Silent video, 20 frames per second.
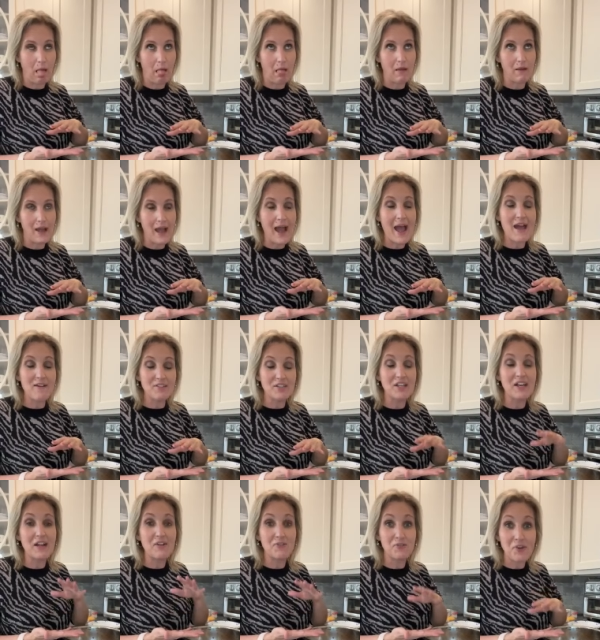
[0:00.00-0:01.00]
Ugh, I haven't
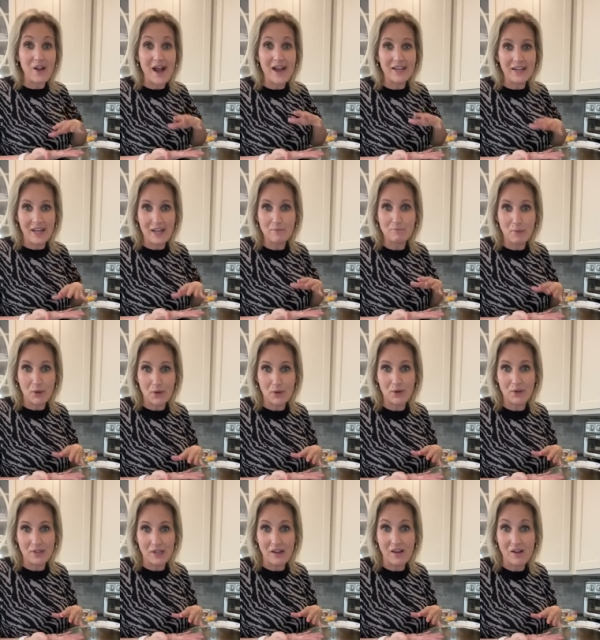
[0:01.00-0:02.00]
done a fried egg
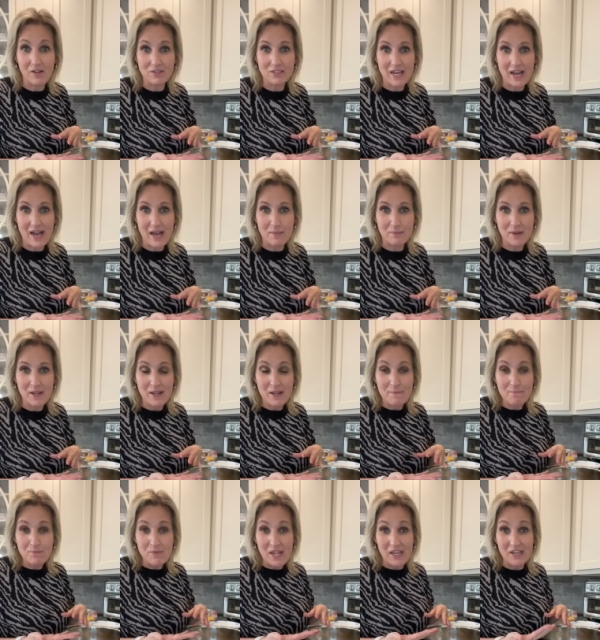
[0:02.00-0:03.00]
burger in a long time.
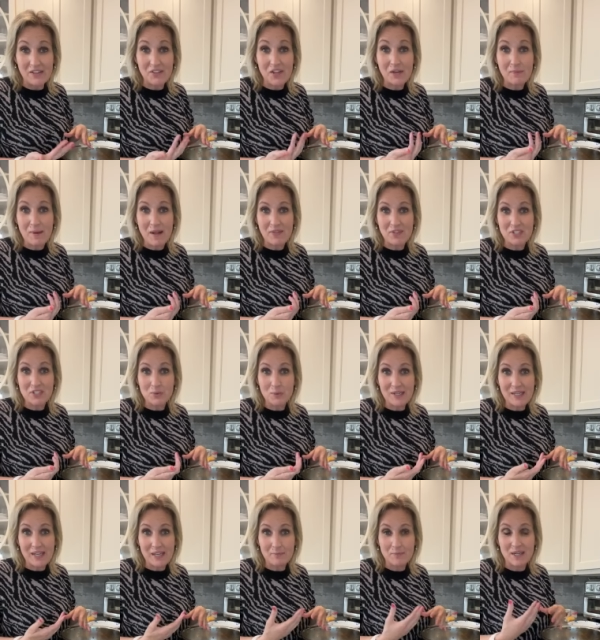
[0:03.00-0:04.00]
And I thought about this
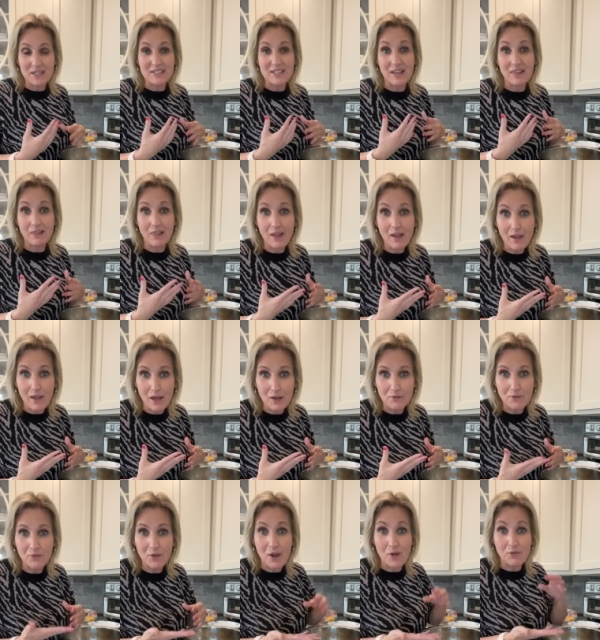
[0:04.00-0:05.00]
weekend because I
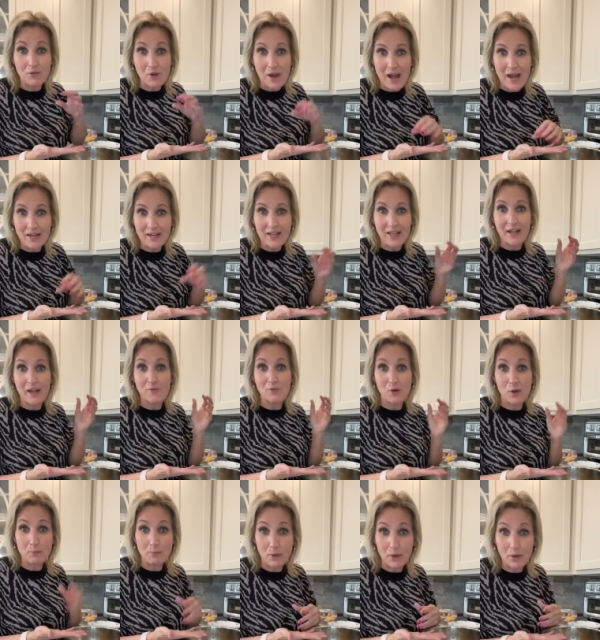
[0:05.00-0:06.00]
love a fried egg
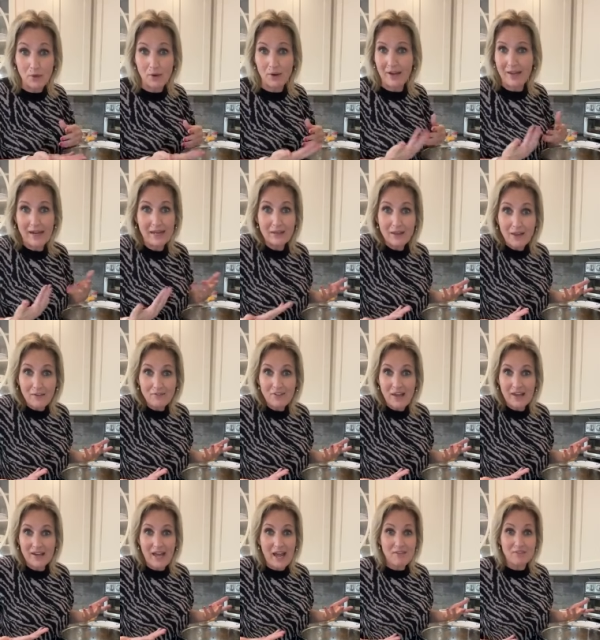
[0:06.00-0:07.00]
over a burger. Like I love
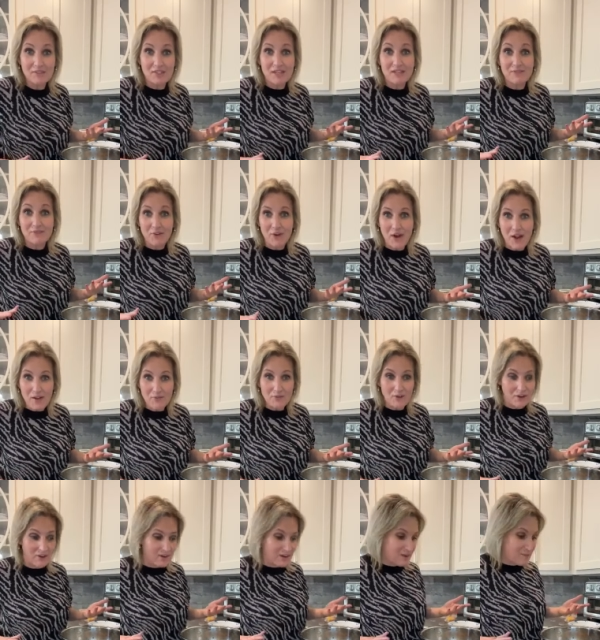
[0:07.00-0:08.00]
that, and I haven't done it in
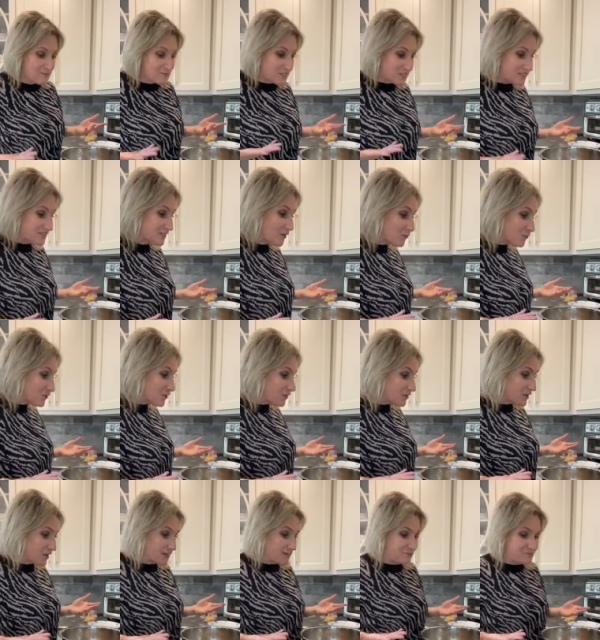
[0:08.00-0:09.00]
forever. It's so
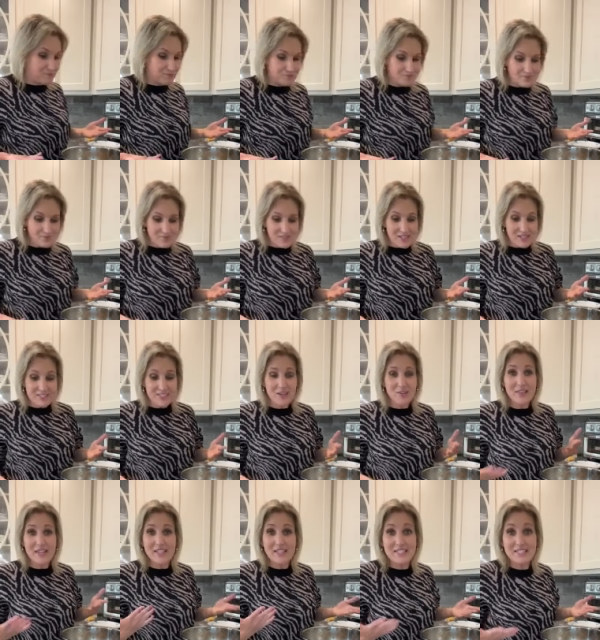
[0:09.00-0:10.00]
good. So
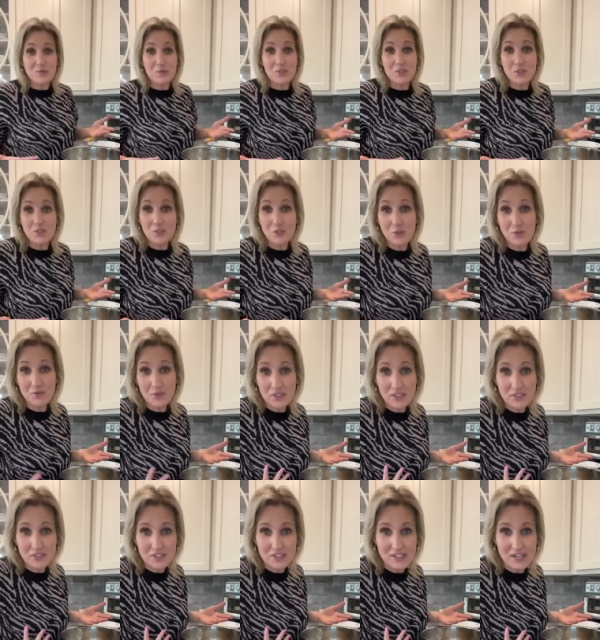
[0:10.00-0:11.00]
let us know what you're doing for
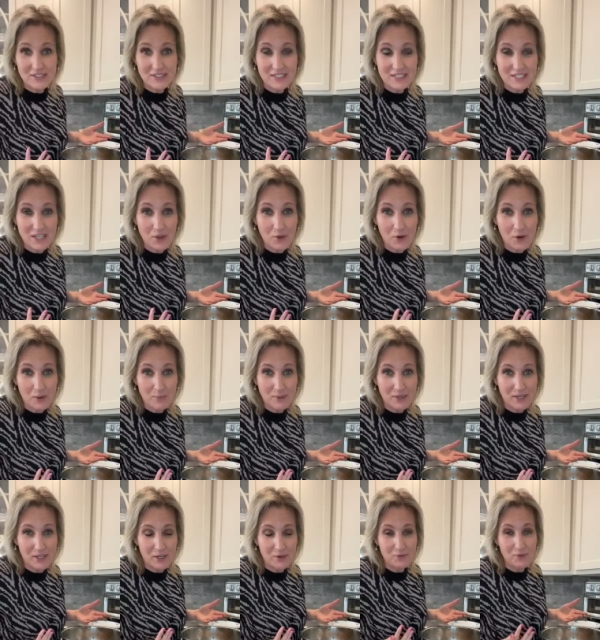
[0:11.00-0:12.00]
dinner tonight that's low carb
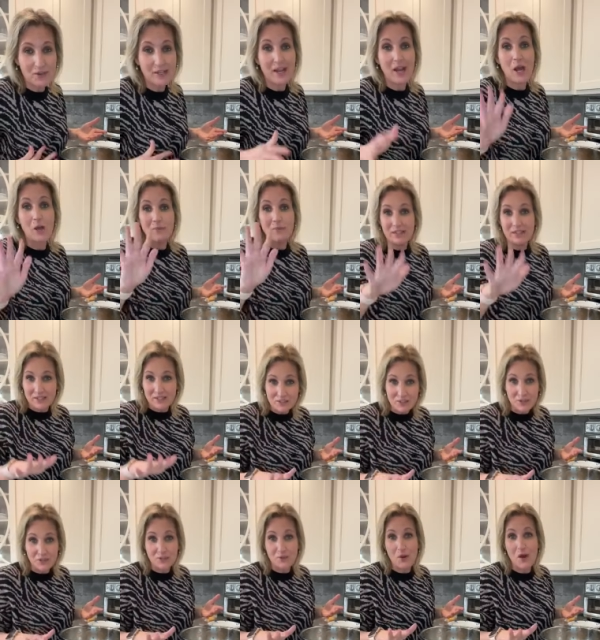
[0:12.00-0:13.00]
or keto friendly. I hope that
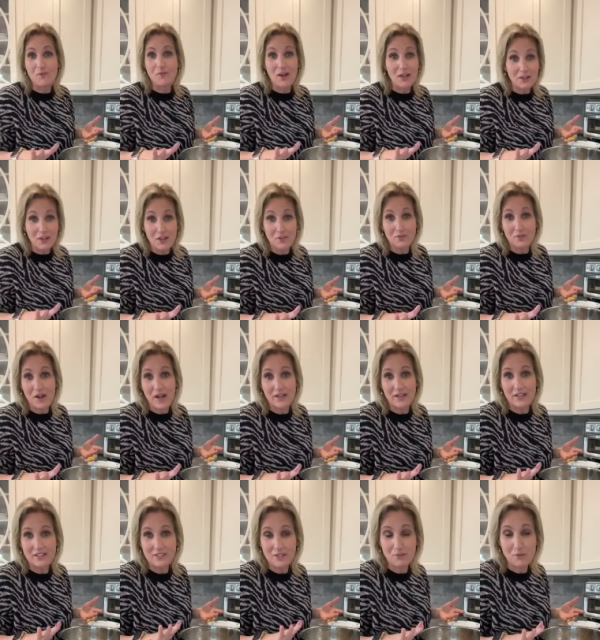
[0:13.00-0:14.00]
didn't turn you off. I love
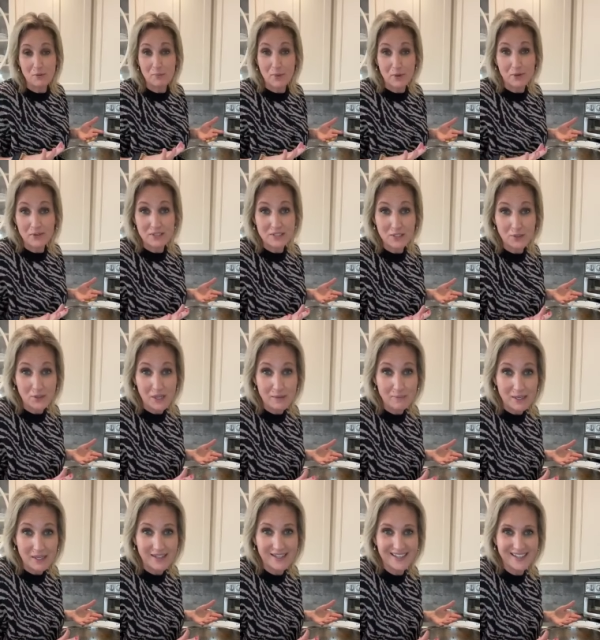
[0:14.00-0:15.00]
fried eggs over a burger. It's so
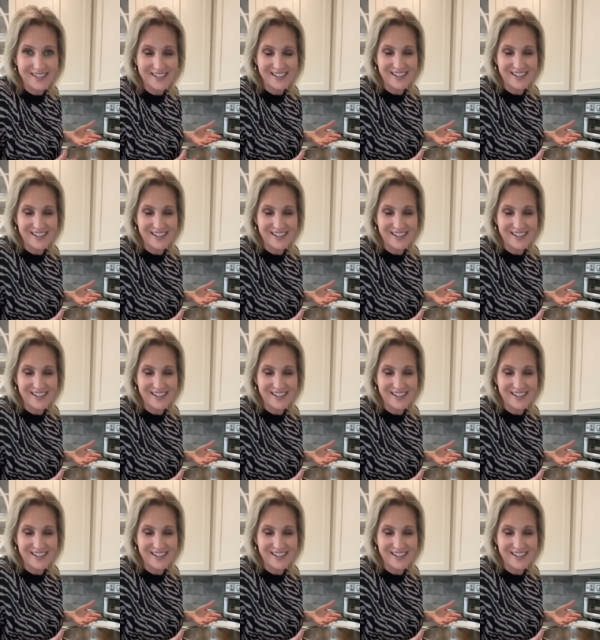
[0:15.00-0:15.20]
yummy.